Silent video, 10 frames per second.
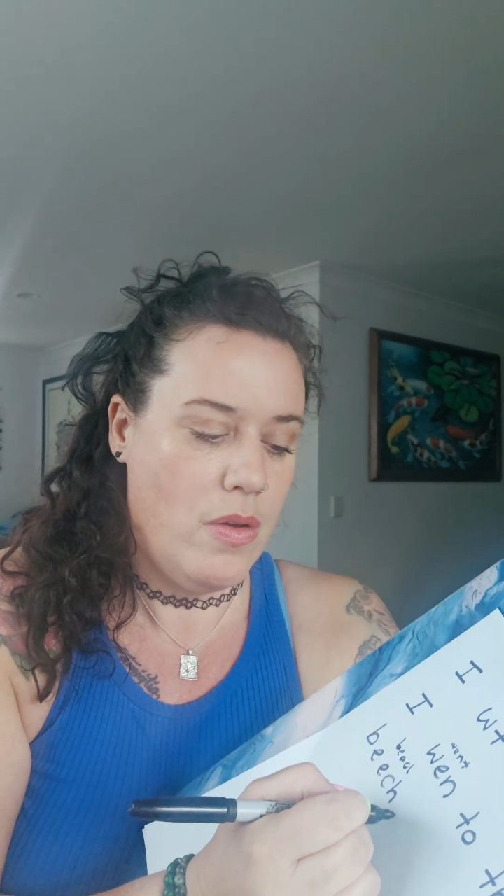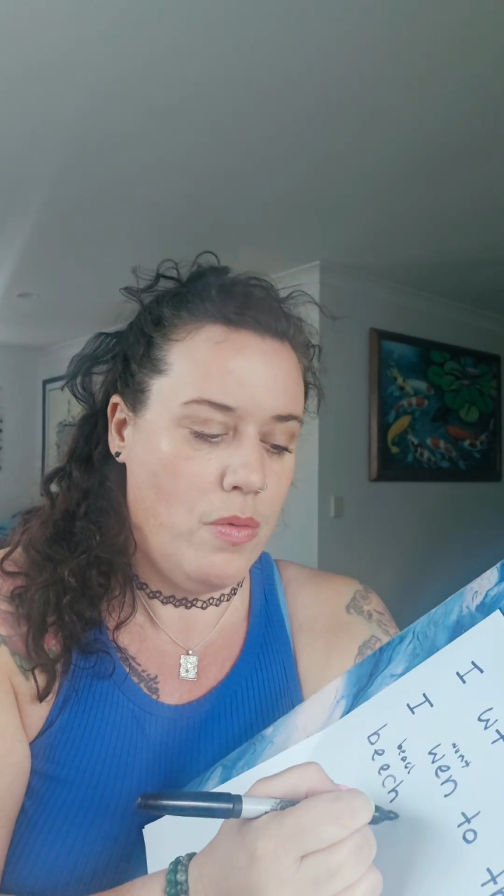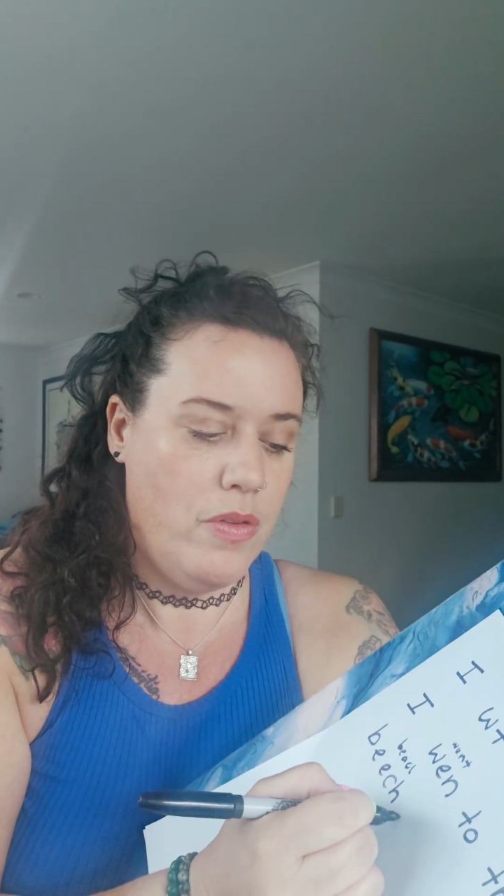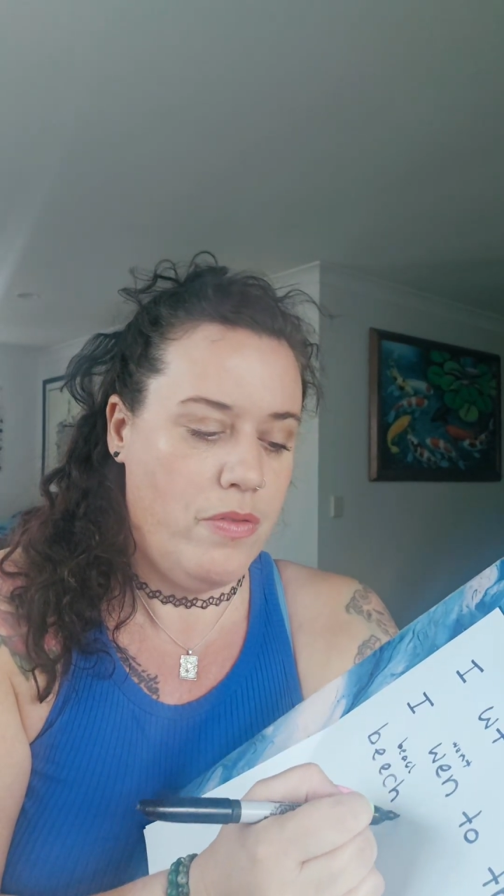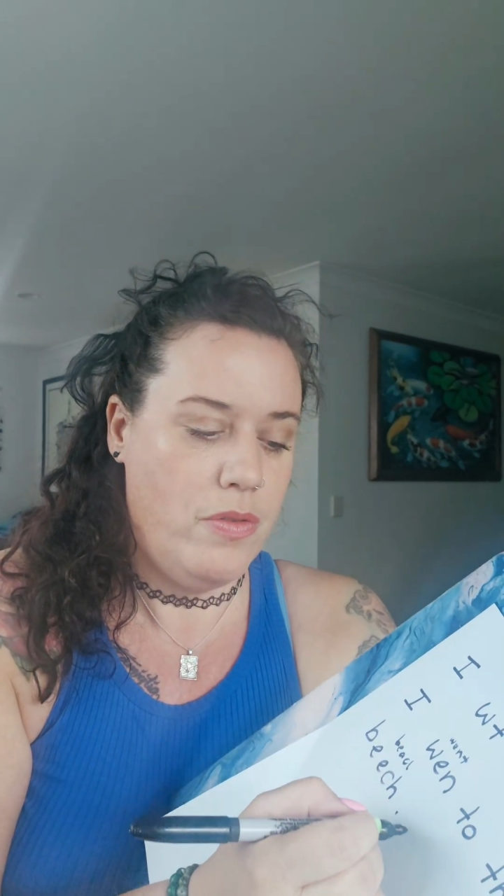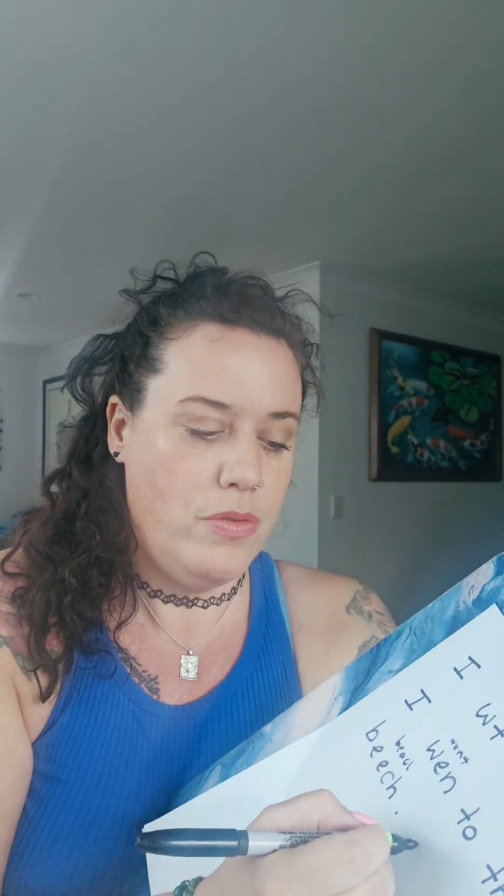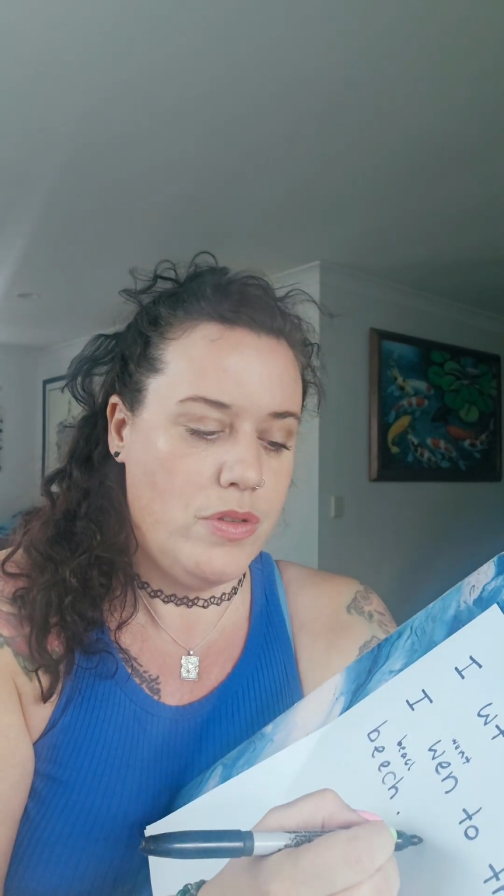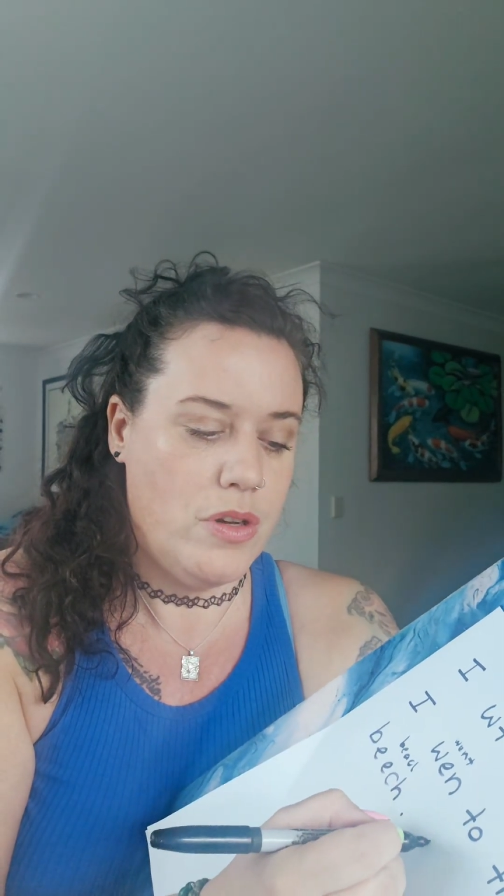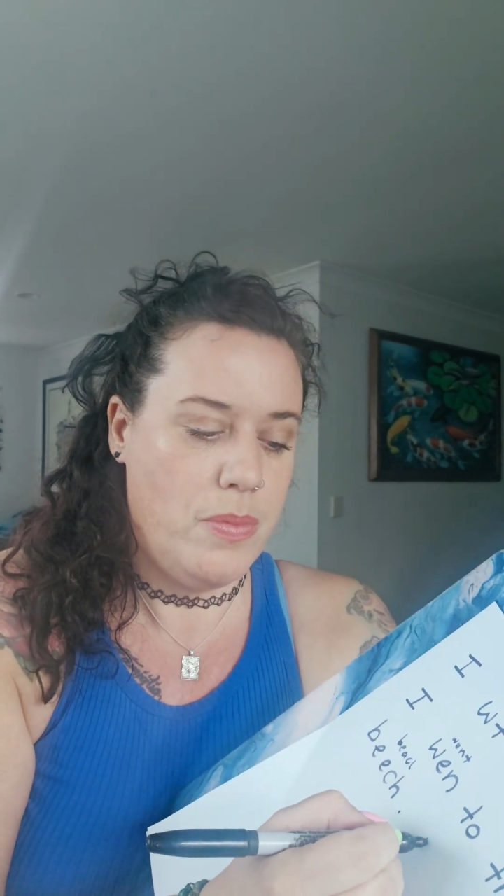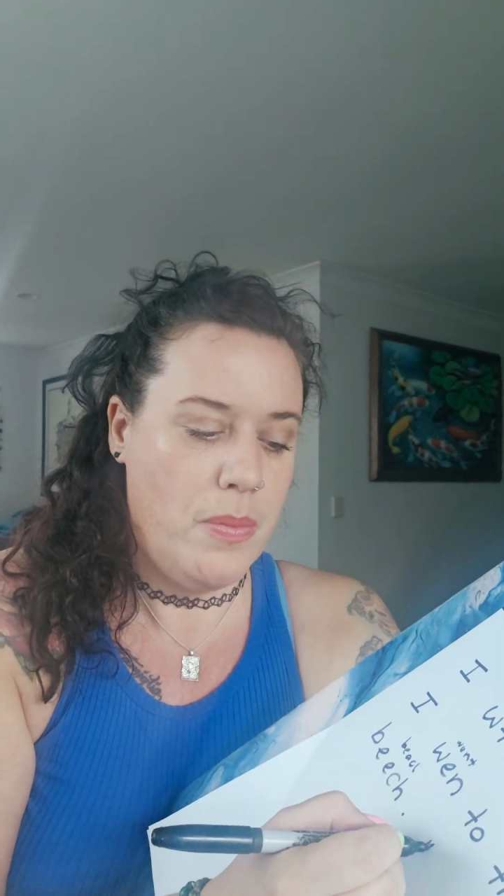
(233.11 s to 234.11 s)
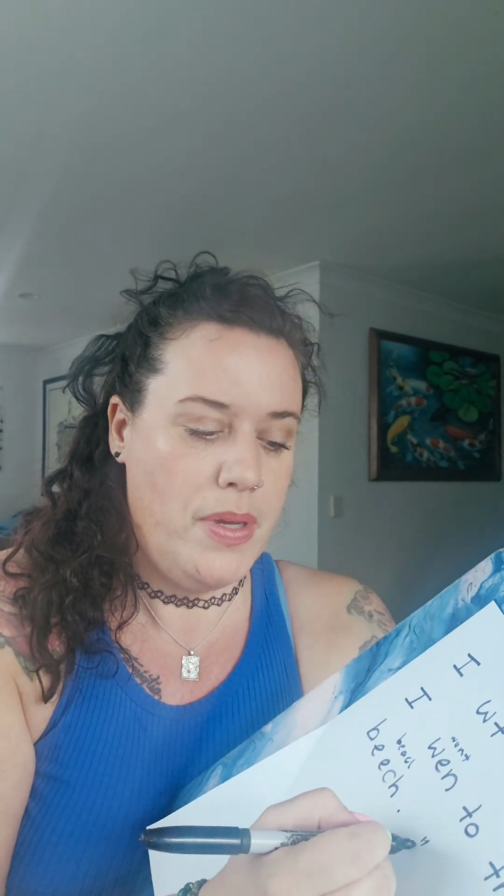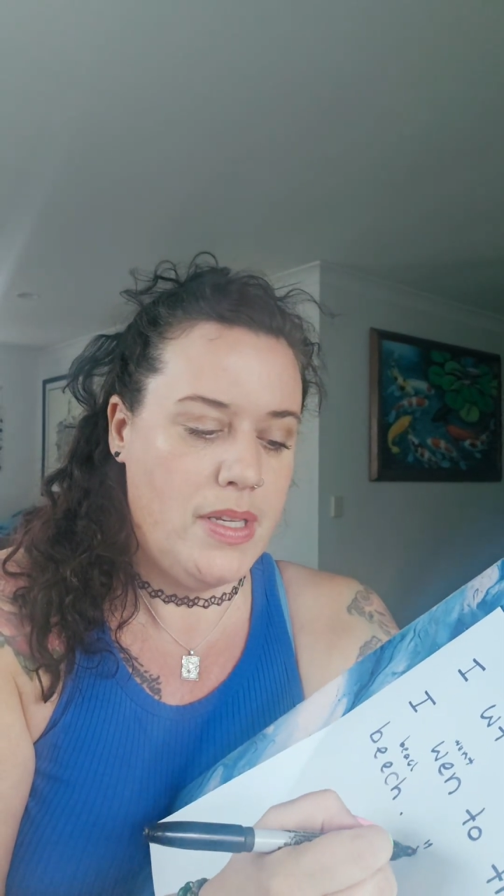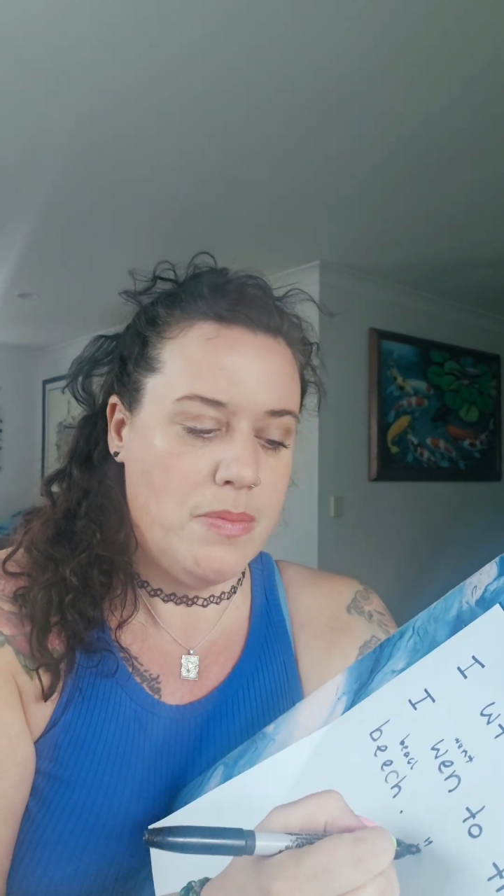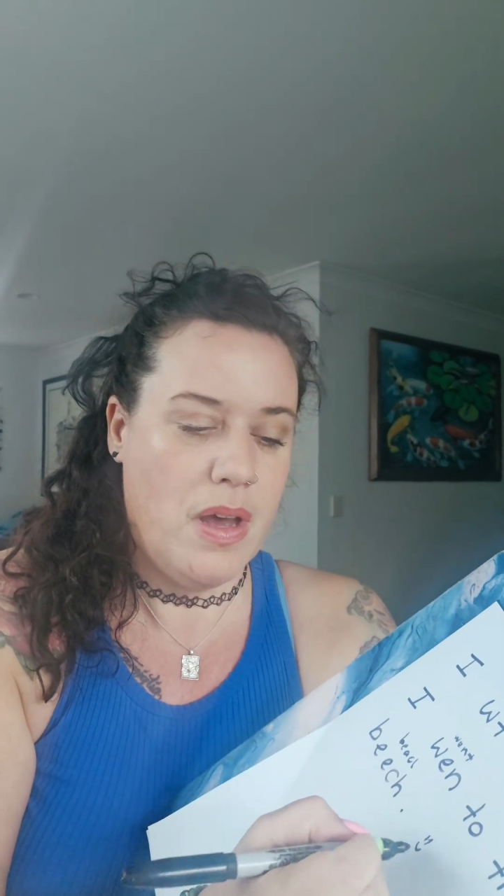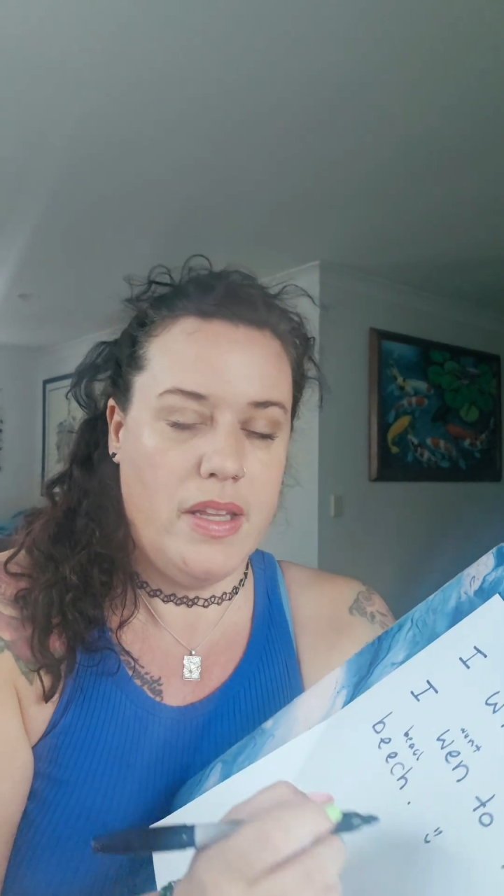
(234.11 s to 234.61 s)
with a full stop, a big
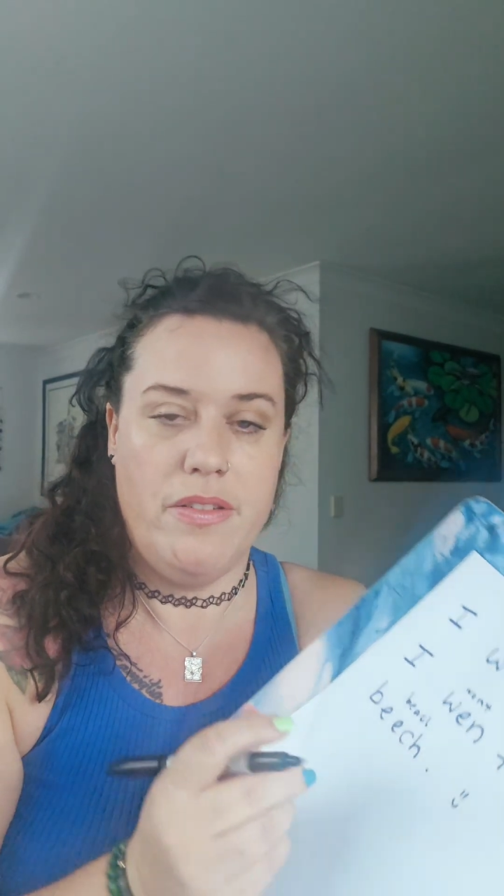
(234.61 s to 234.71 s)
smiley